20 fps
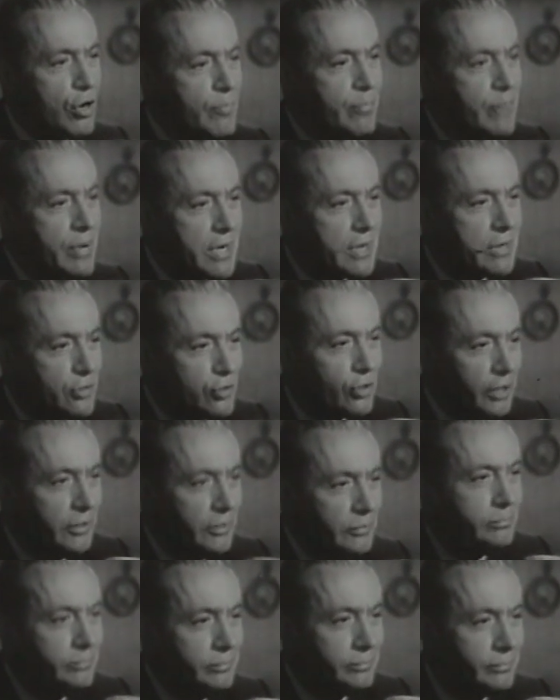your bid,
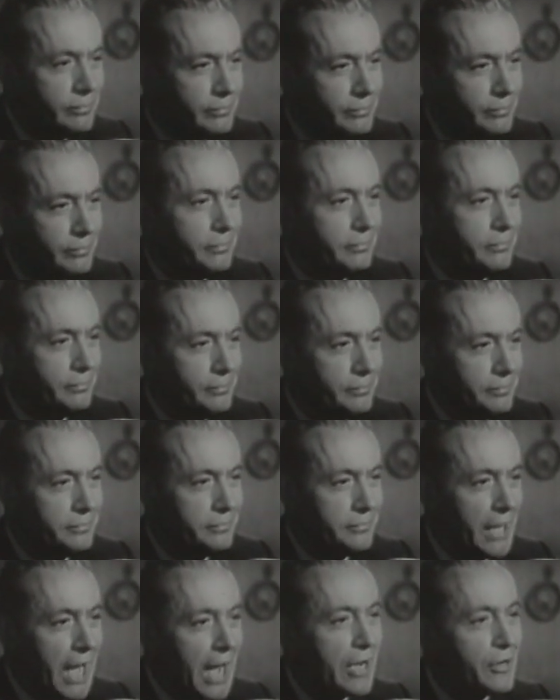Julie.
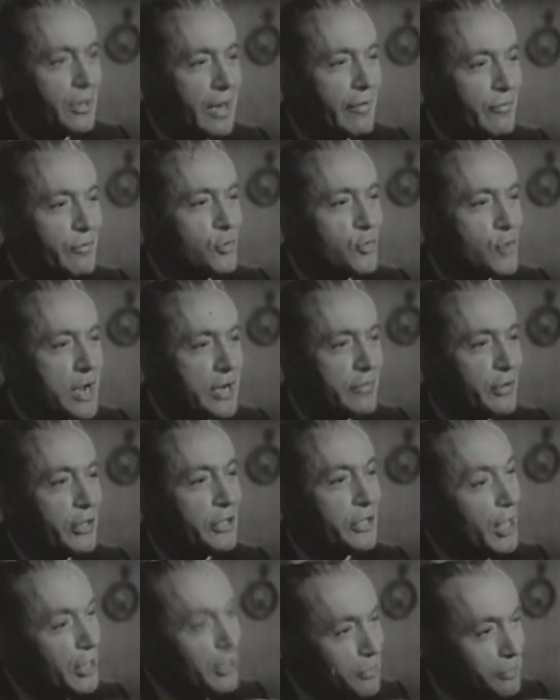Now you'll have to wait
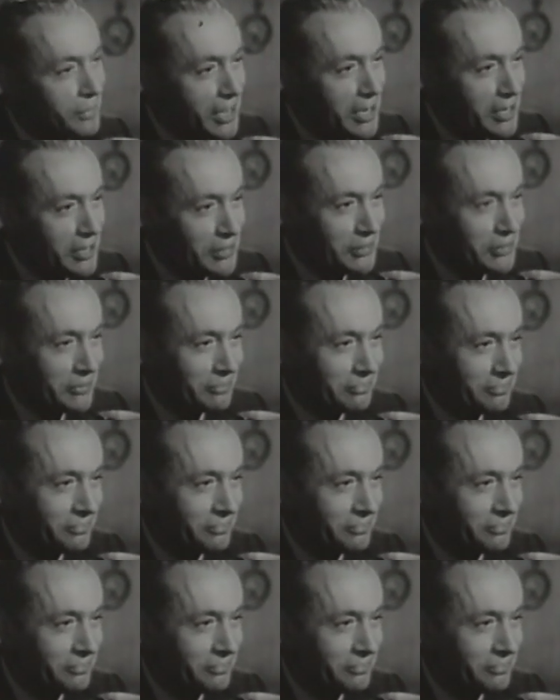for the other players.